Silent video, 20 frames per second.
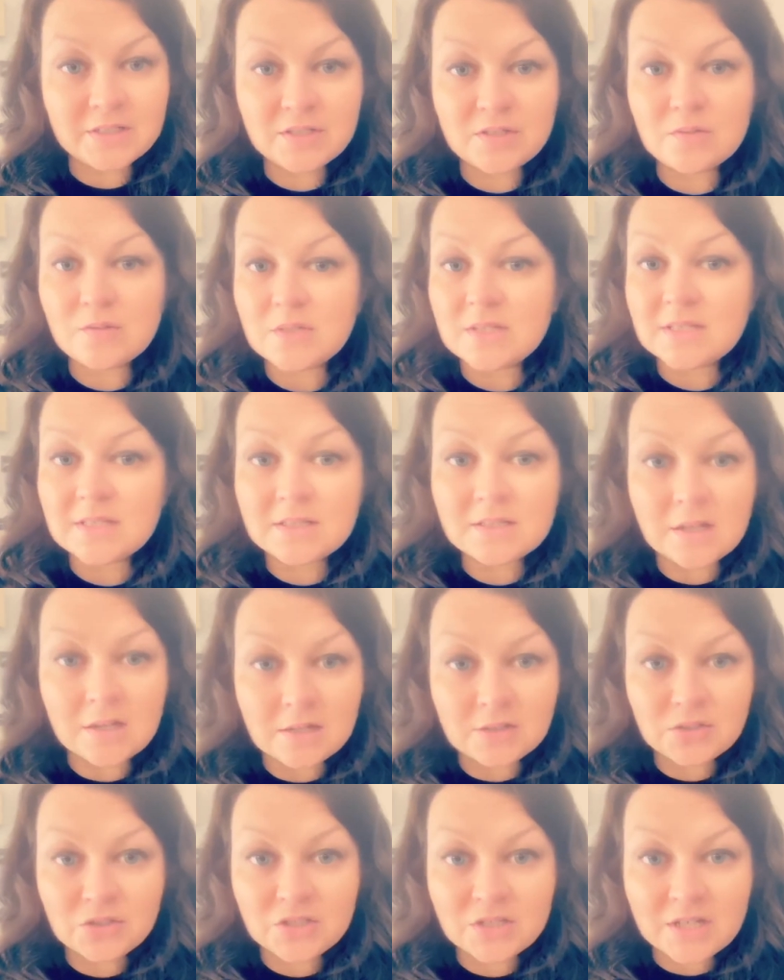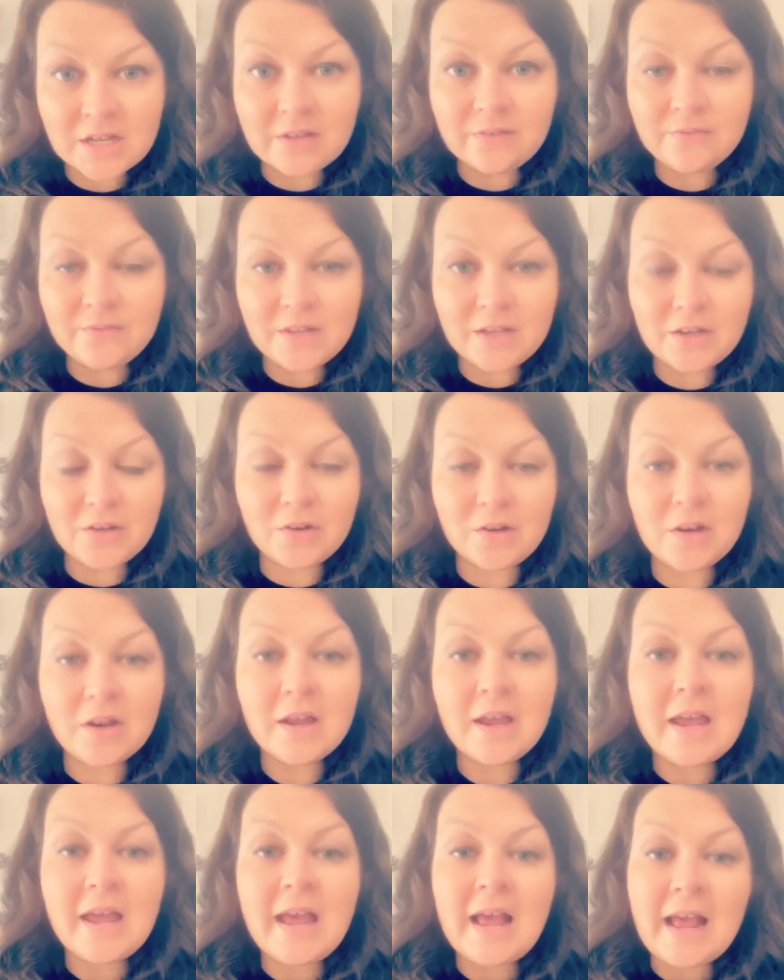through such tough year
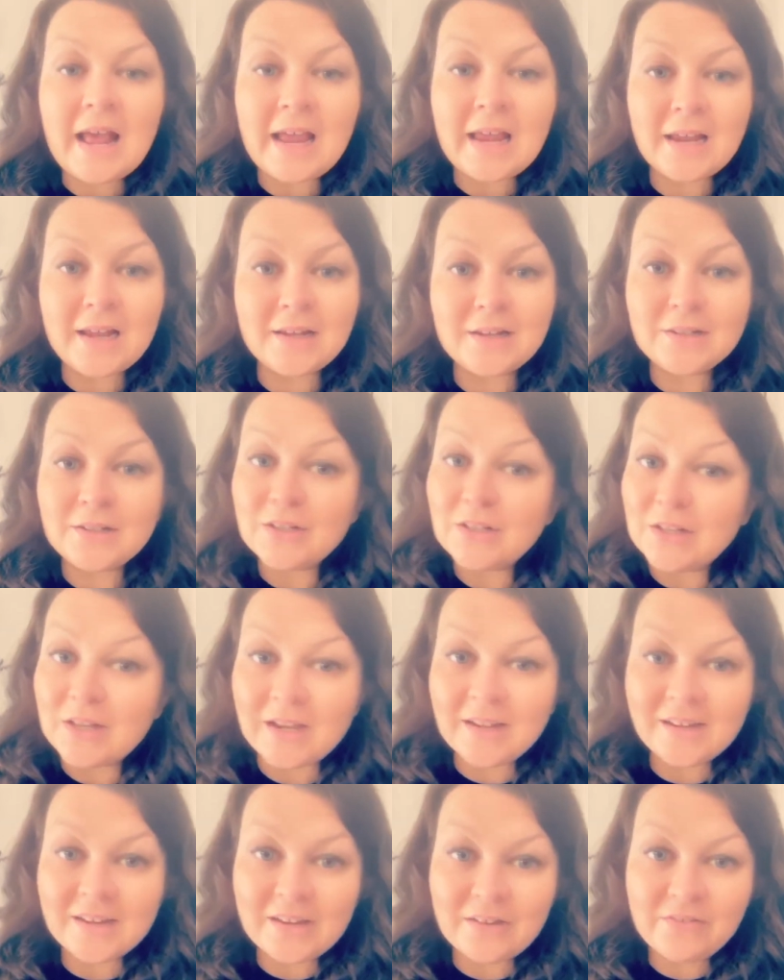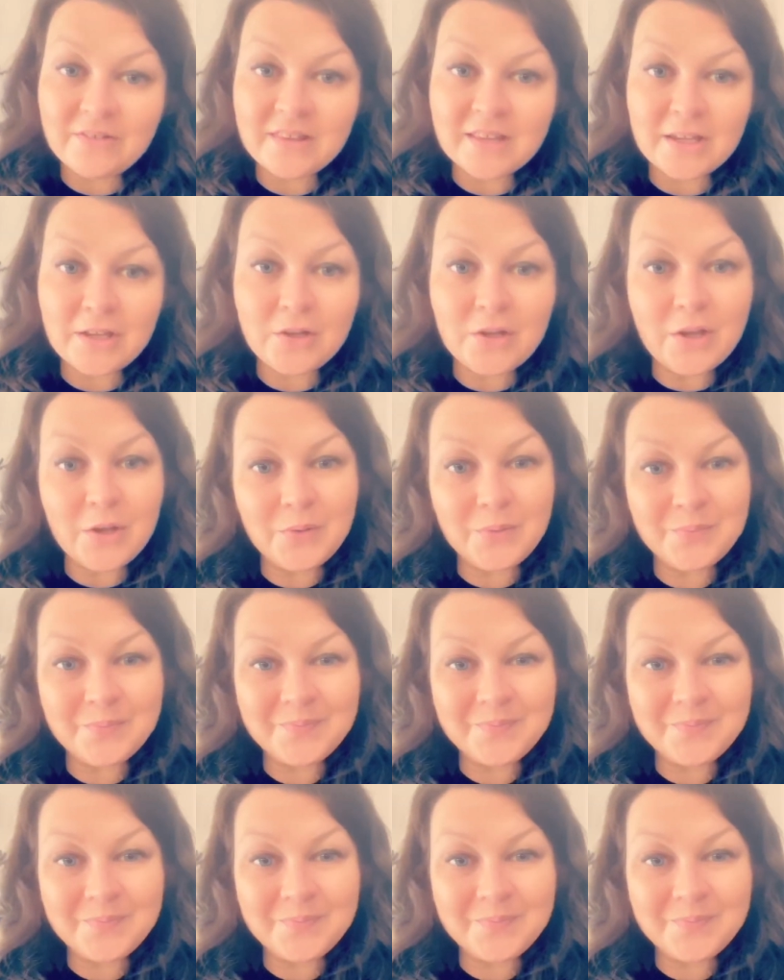and good luck in everything you do.